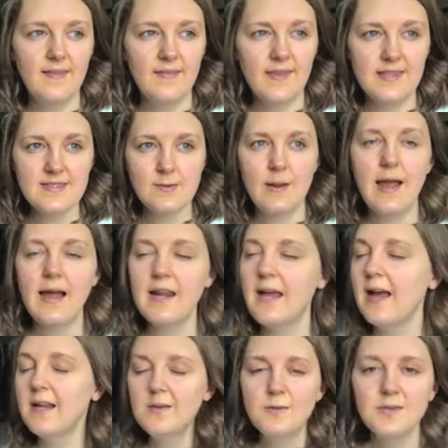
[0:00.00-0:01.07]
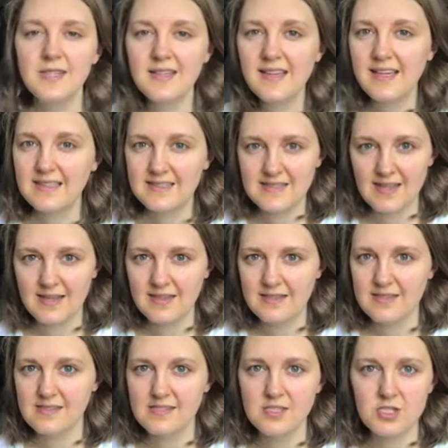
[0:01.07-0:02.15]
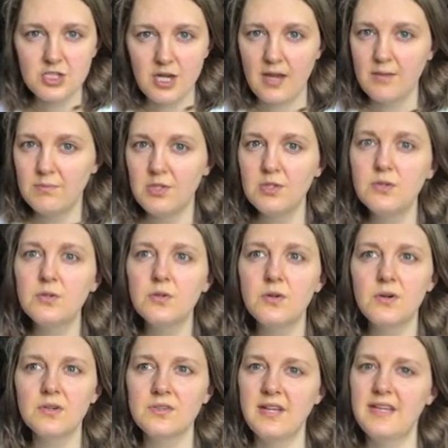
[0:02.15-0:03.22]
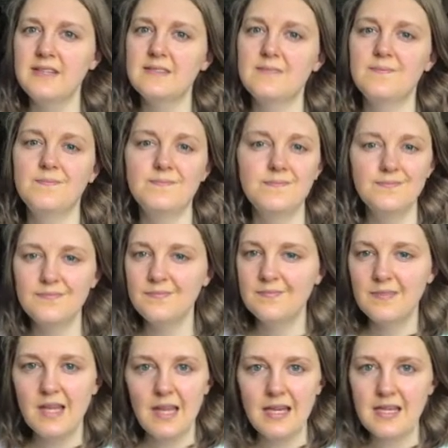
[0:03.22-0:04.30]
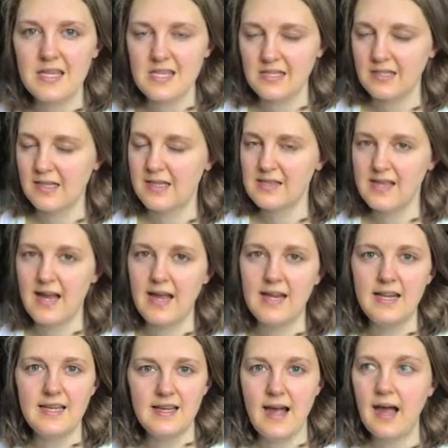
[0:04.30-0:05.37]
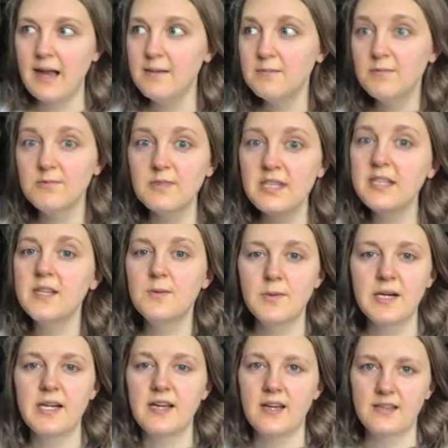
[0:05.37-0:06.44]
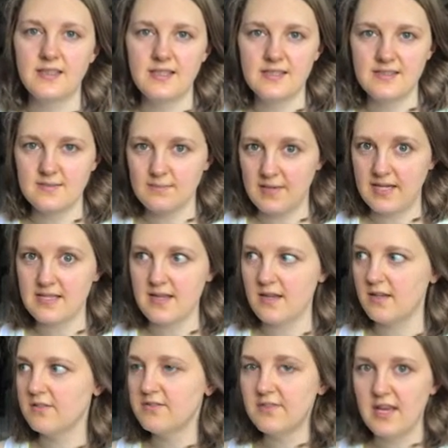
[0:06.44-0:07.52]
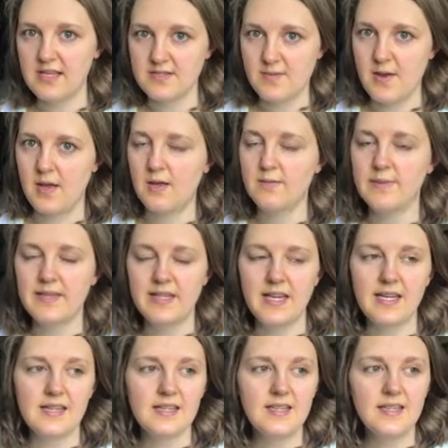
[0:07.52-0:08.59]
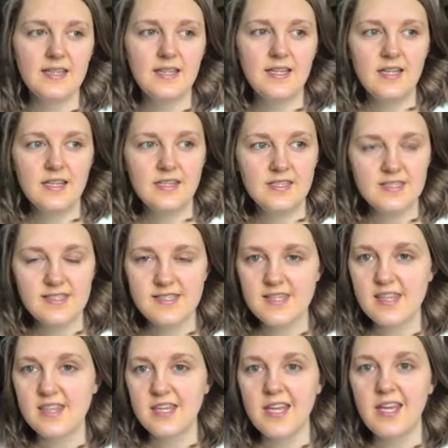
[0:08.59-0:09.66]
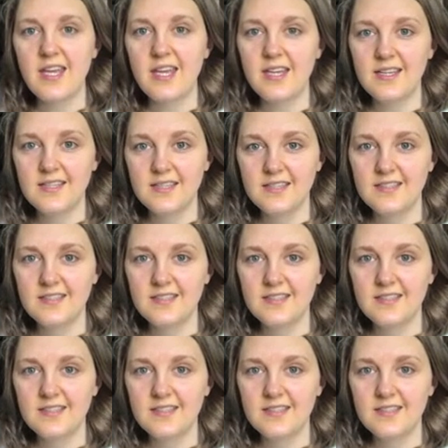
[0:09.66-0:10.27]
That's why, and I don't want to like say this to shame you or like anything like that. I'm really working on this myself as well, but like, this is a thing